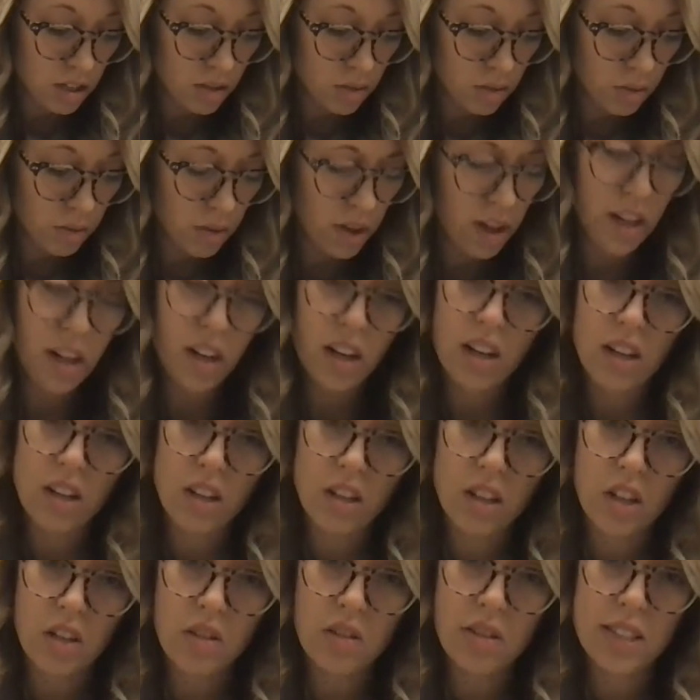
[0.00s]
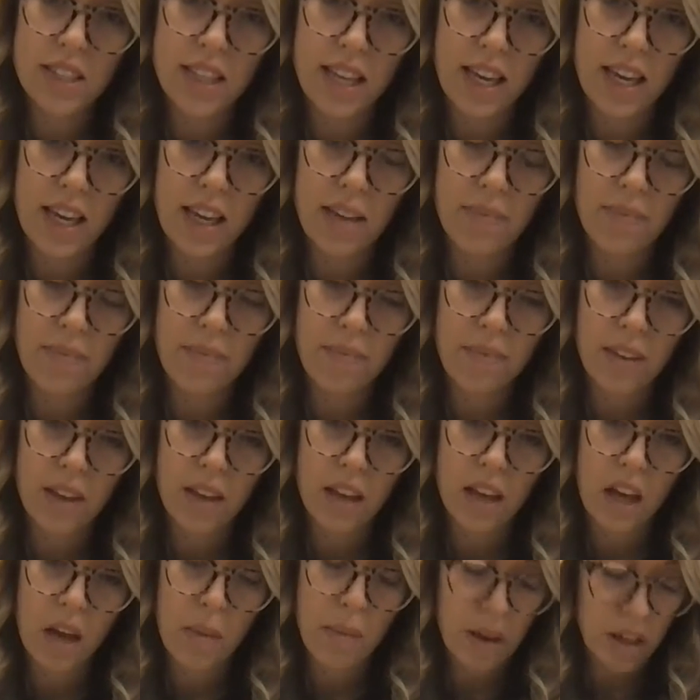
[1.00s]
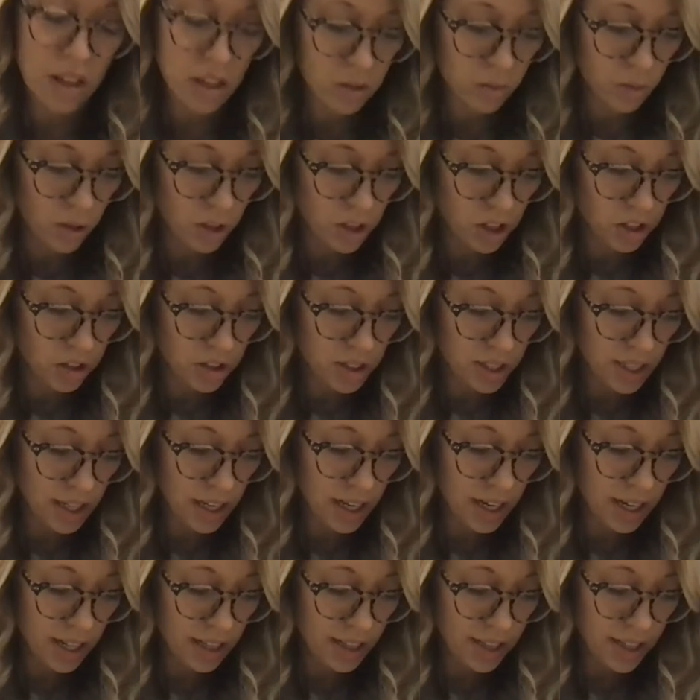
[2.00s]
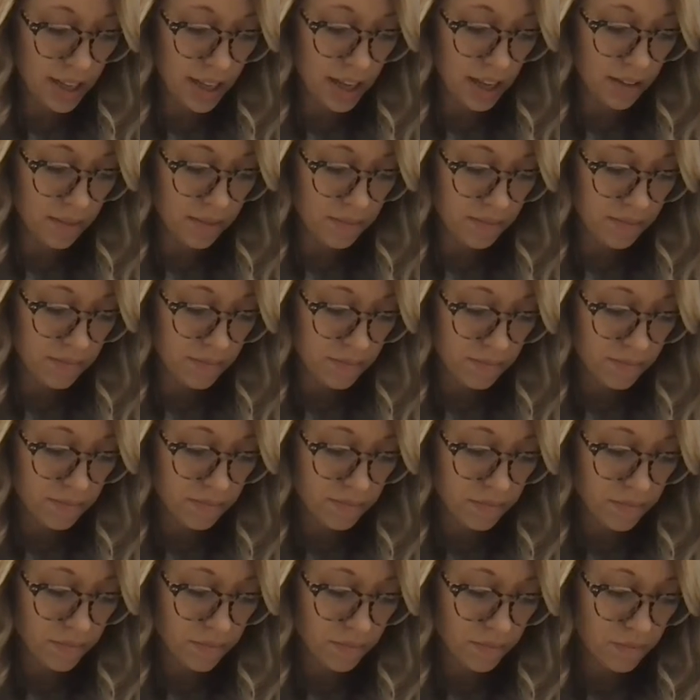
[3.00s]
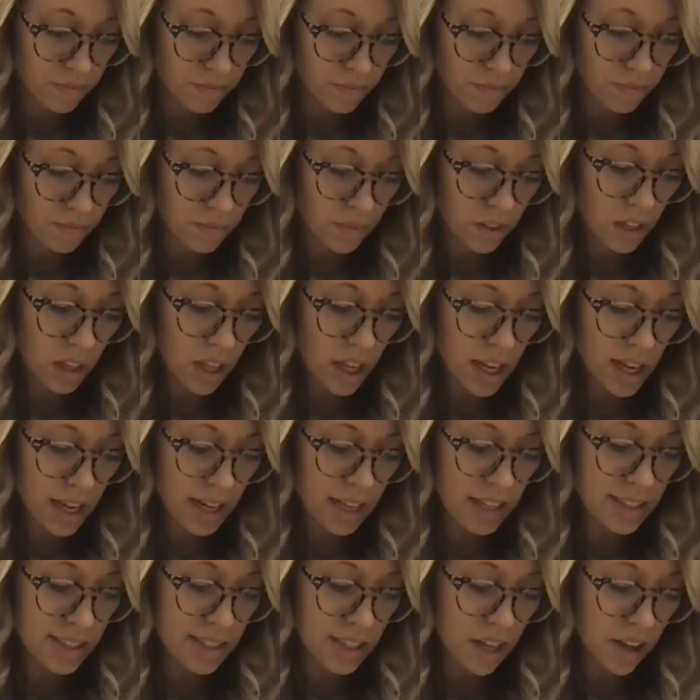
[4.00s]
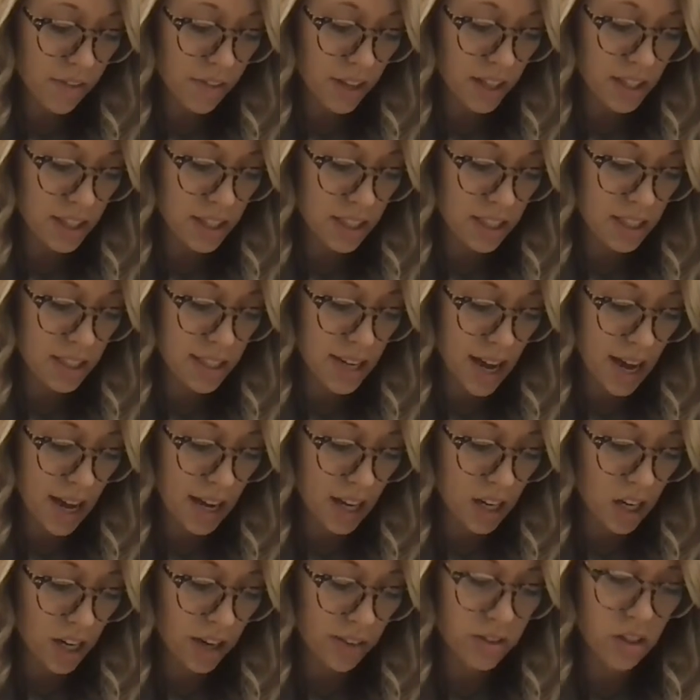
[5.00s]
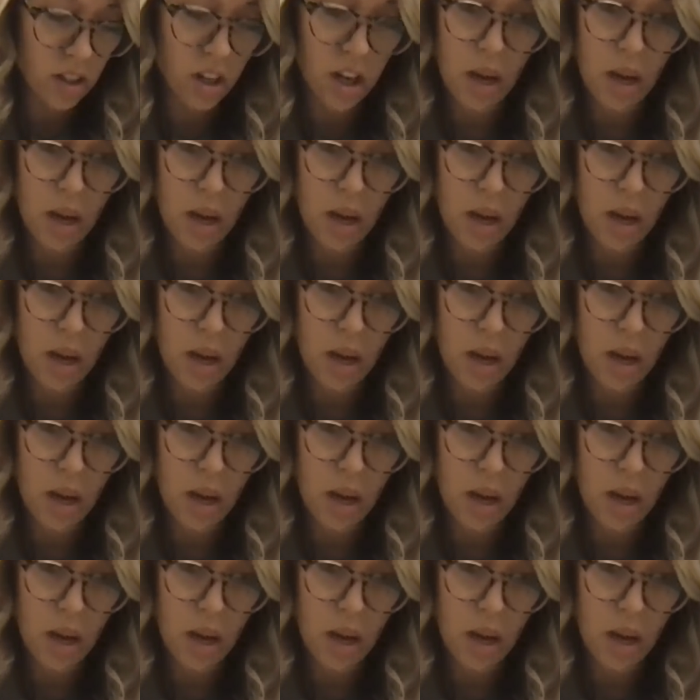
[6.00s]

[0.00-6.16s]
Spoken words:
What do you see about this word? Do you see anything? Any suffixes, digraphs, or